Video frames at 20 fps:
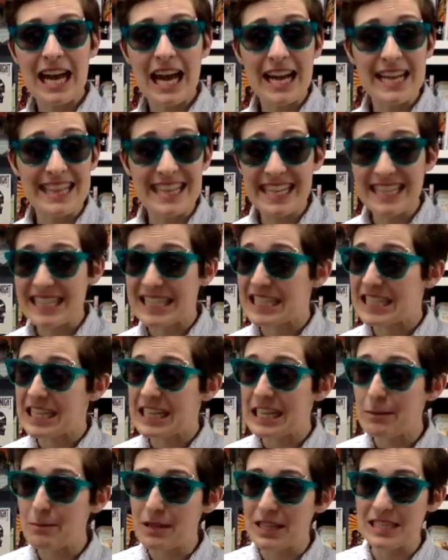I think it's a
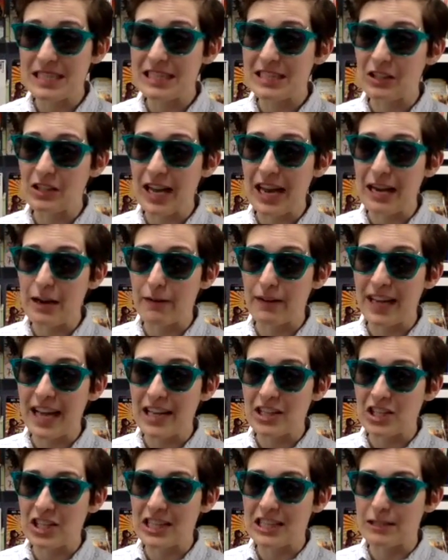team that's still kind of
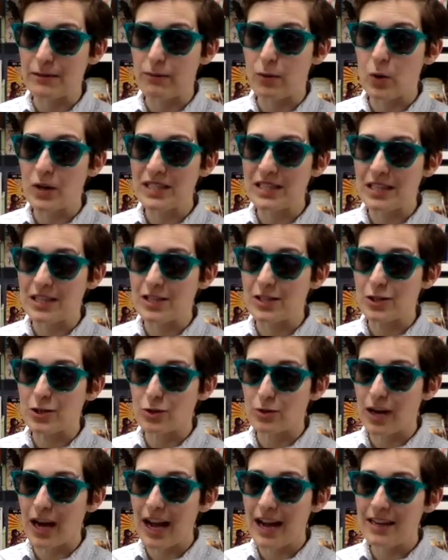catching its voice and
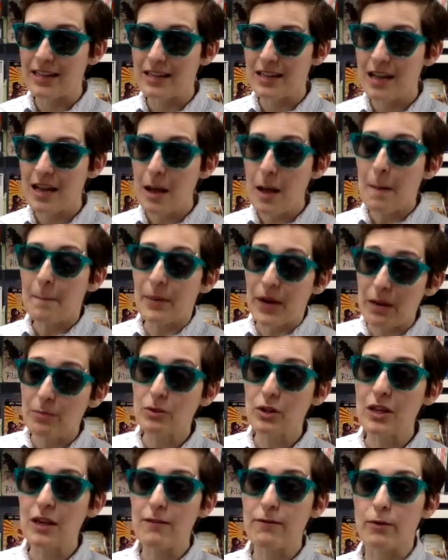stride, but I'm
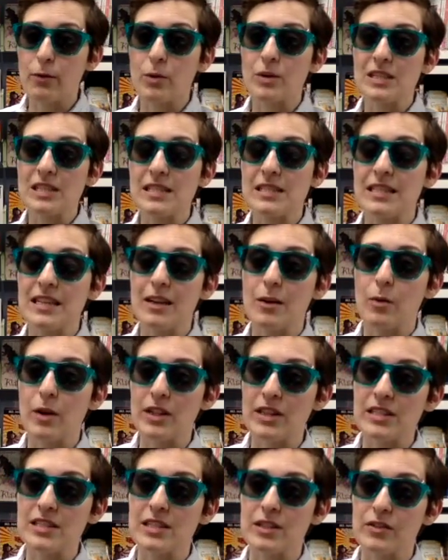looking forward to seeing where
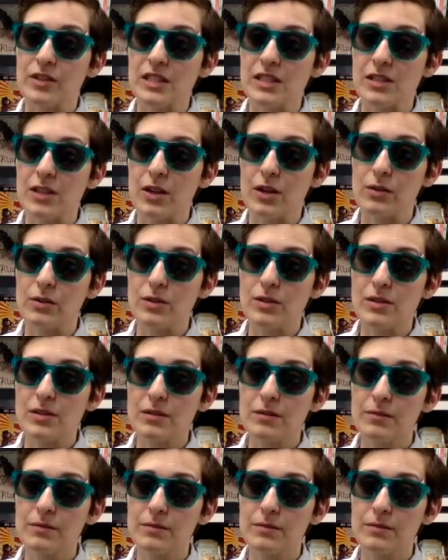the series goes.